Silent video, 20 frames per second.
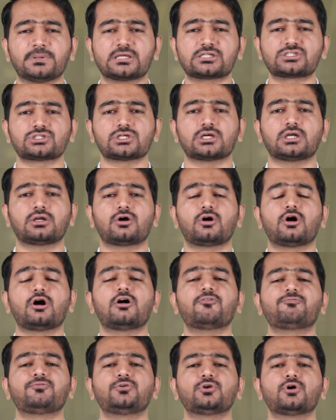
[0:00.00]
picture
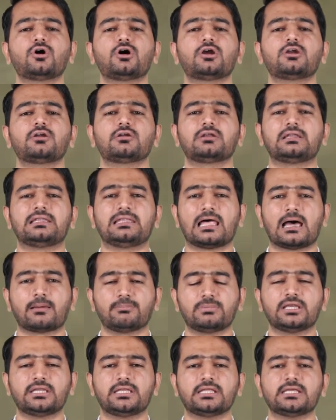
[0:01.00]
of your
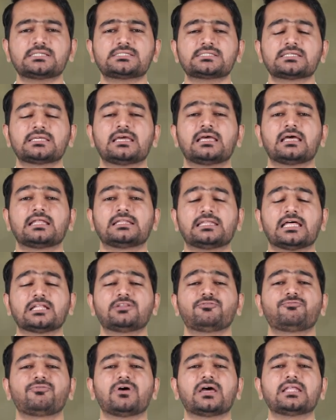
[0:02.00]
liabilities
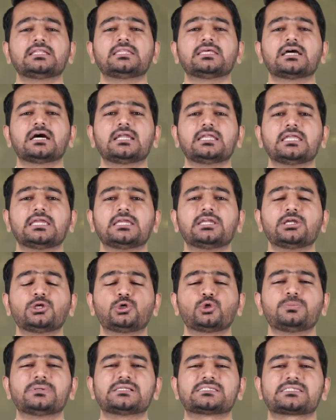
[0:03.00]
that when they are
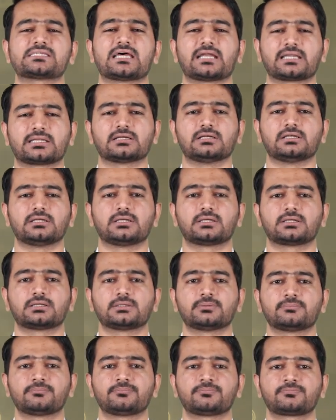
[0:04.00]
needed to be settled.
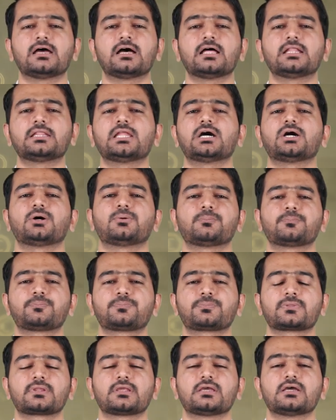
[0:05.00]
Now,
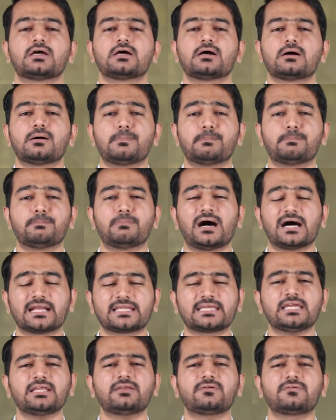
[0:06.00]

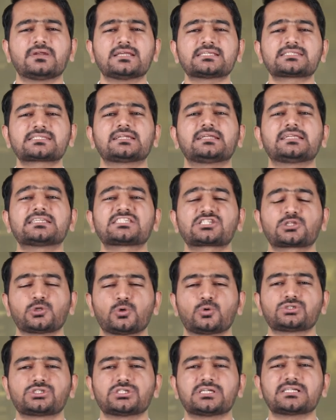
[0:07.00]
market risk
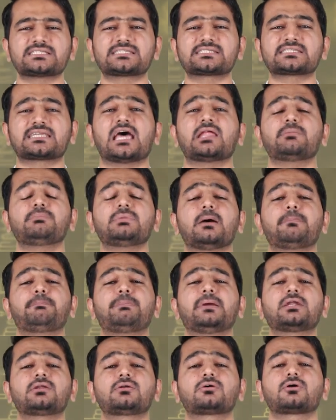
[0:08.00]
disclosures can be a
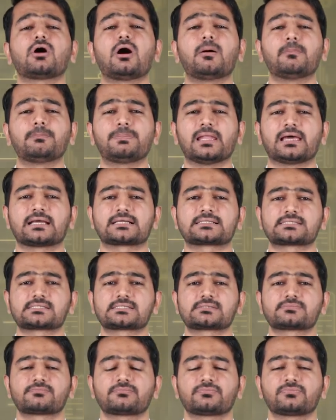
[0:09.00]
bit
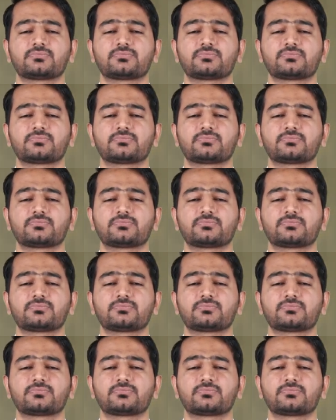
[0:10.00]
complex.